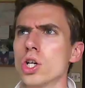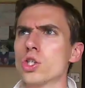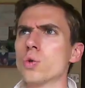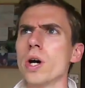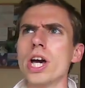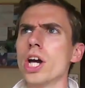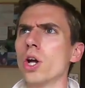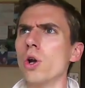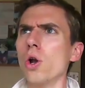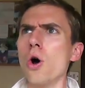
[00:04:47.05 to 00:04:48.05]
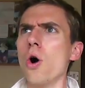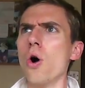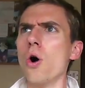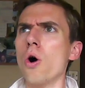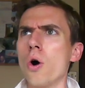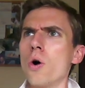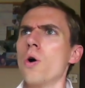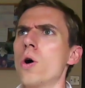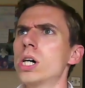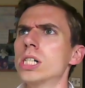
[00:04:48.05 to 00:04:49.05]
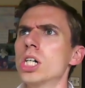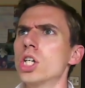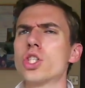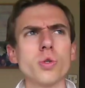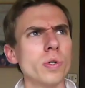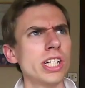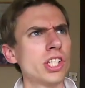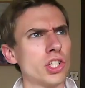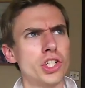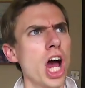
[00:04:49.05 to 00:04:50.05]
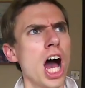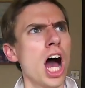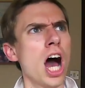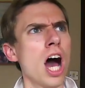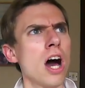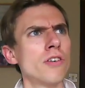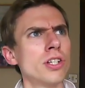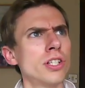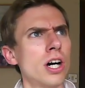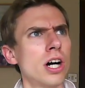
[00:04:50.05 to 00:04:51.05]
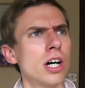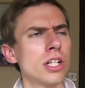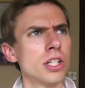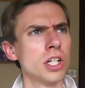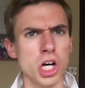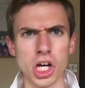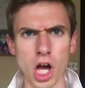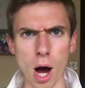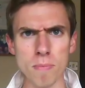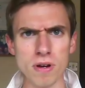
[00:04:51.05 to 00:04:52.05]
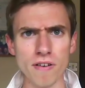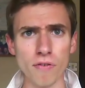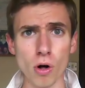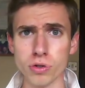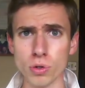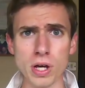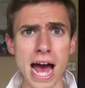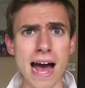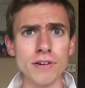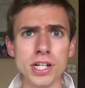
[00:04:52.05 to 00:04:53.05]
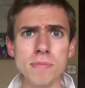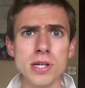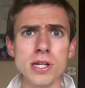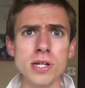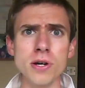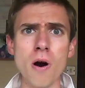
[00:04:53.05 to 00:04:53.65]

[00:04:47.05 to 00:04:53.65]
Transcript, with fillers: swing low, sweet chariot, coming for to carry me